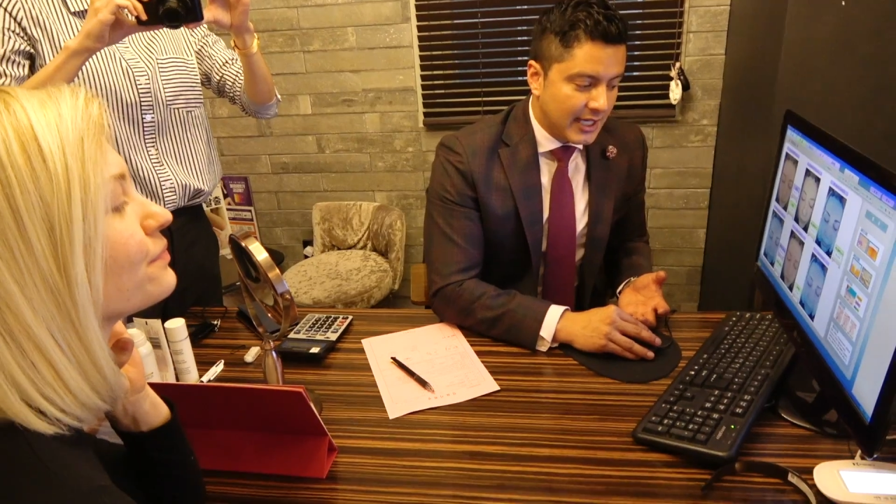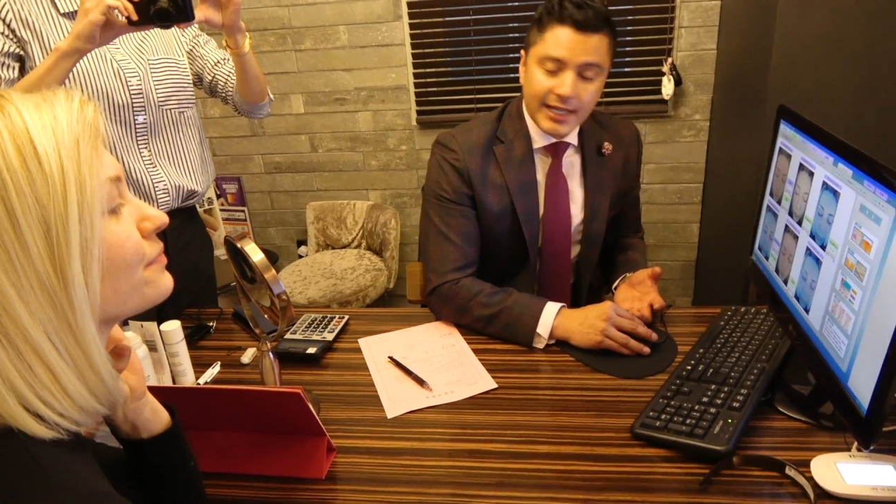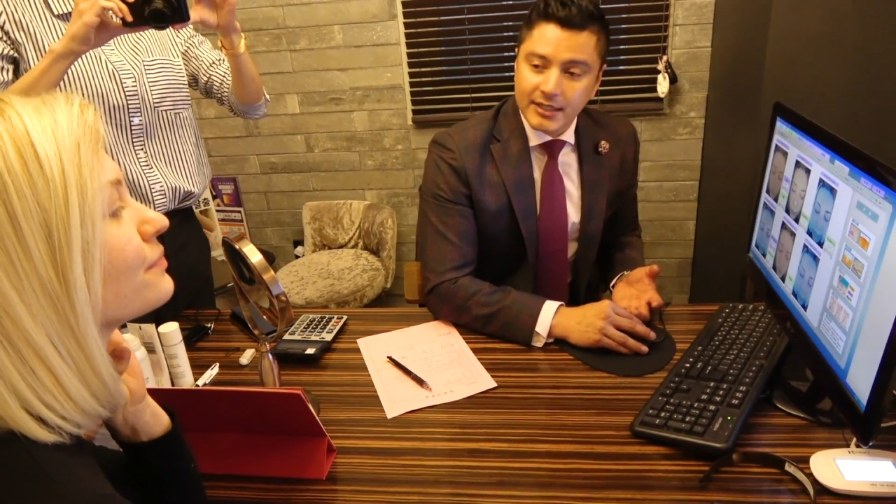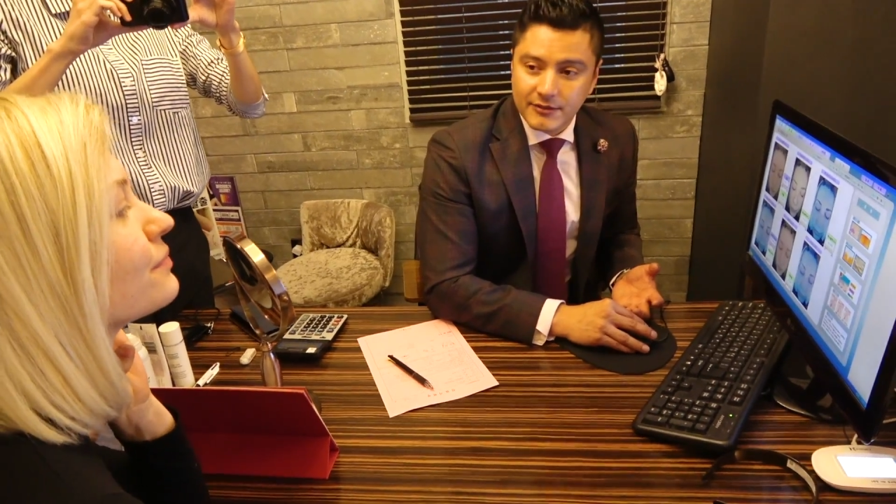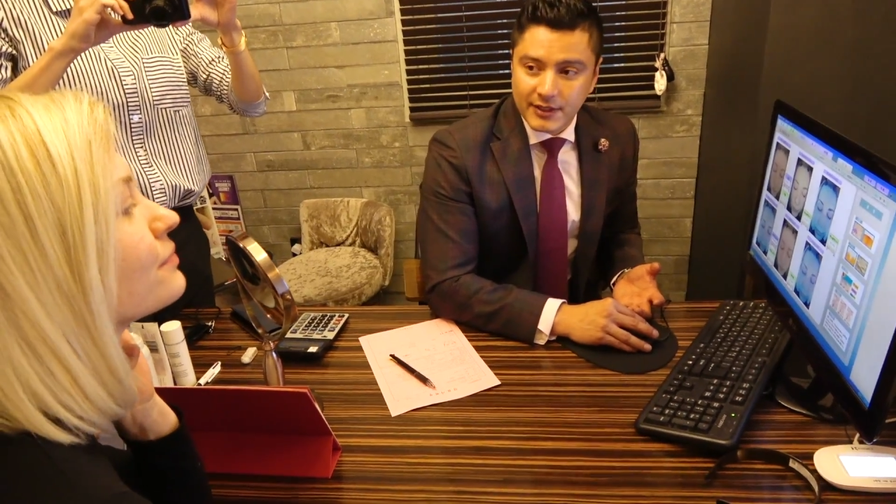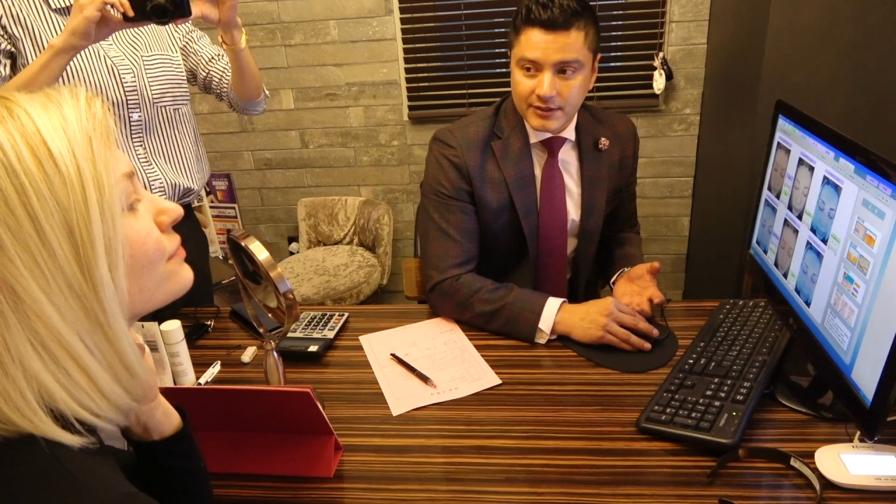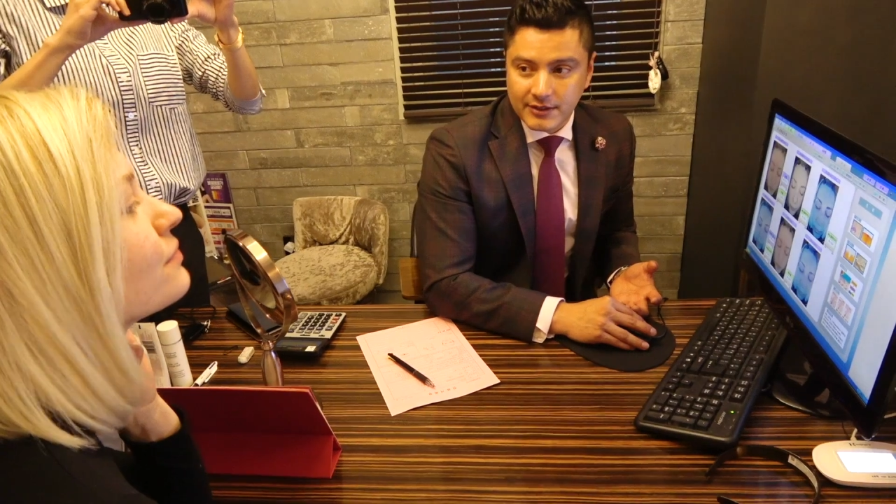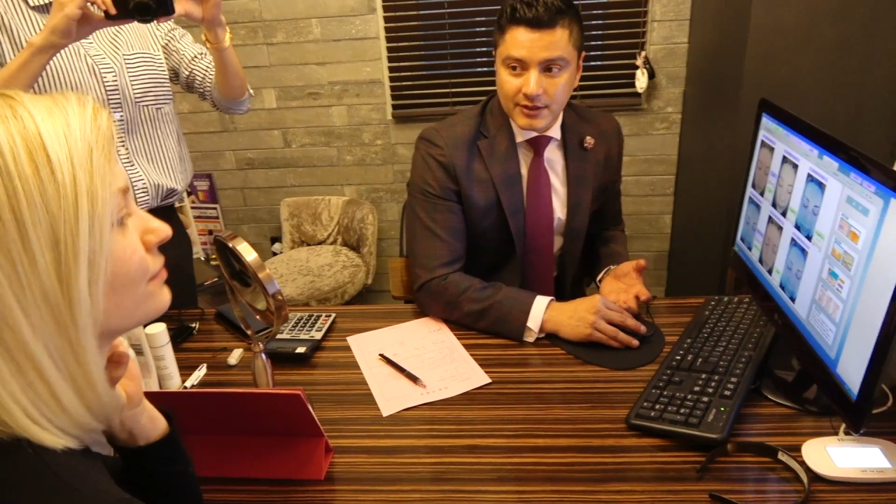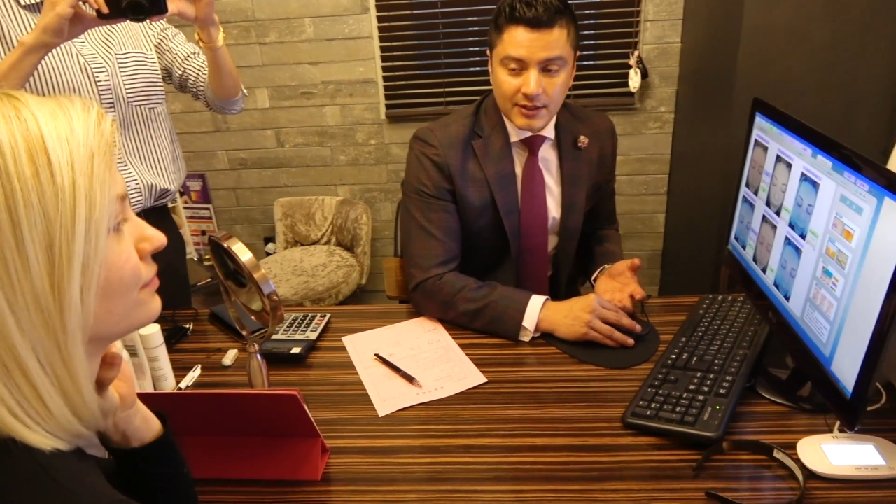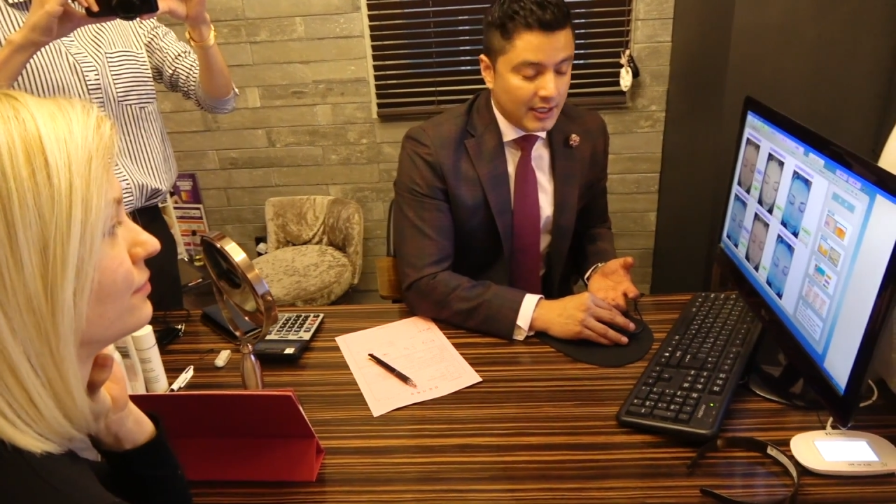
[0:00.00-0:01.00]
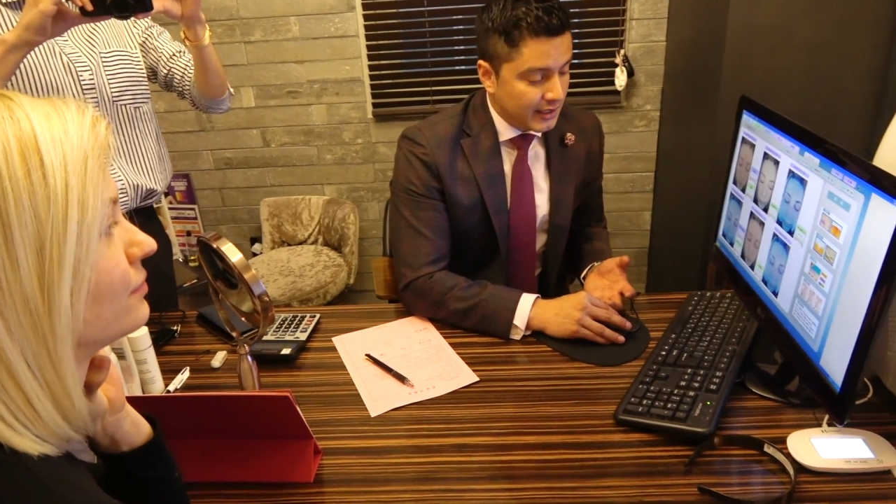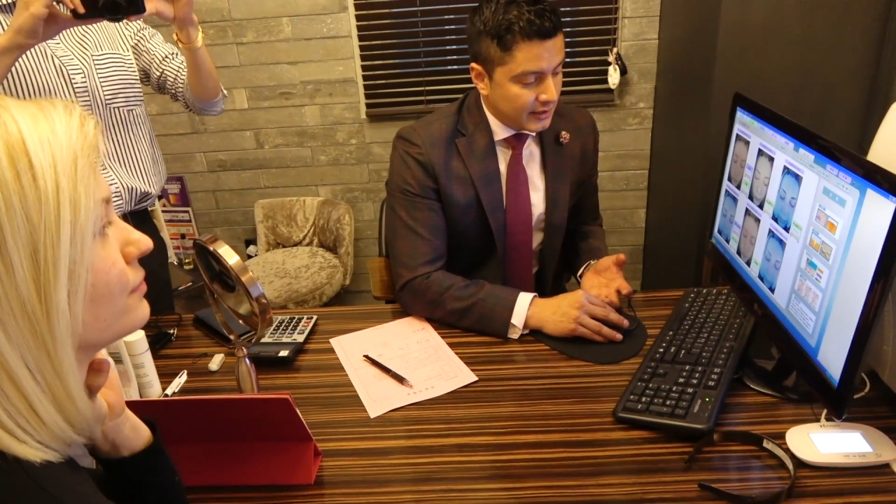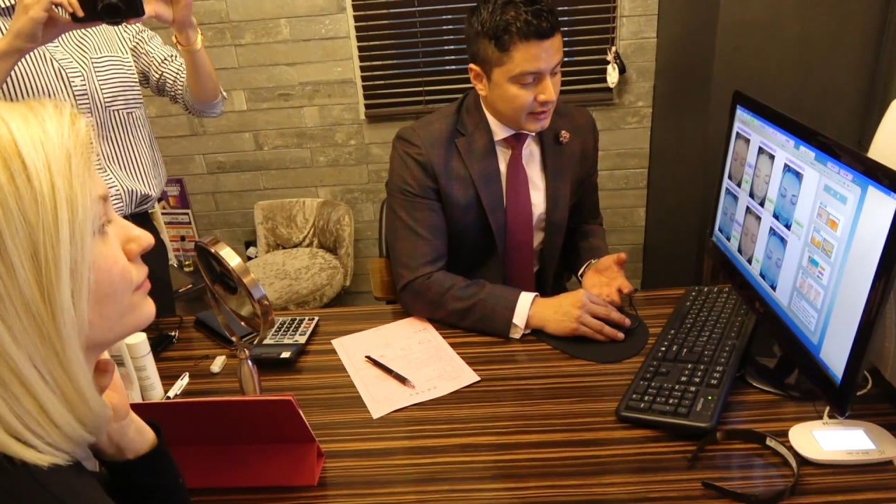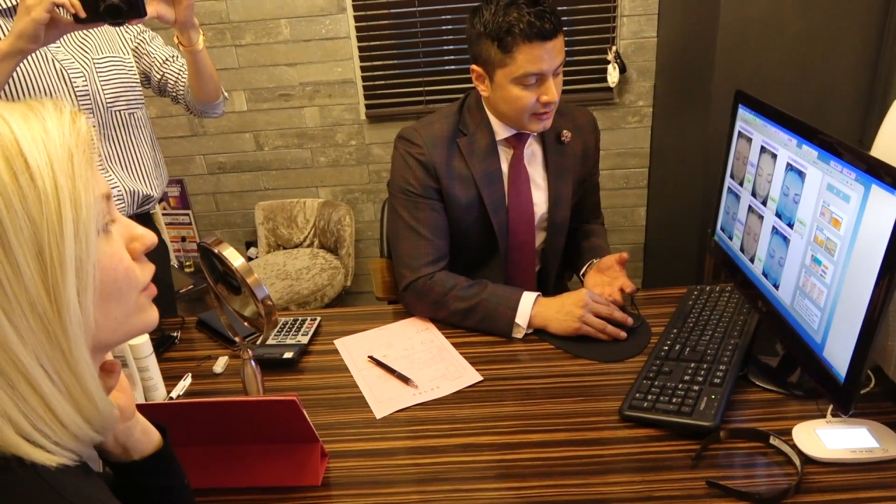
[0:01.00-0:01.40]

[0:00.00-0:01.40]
diet affects this a lot.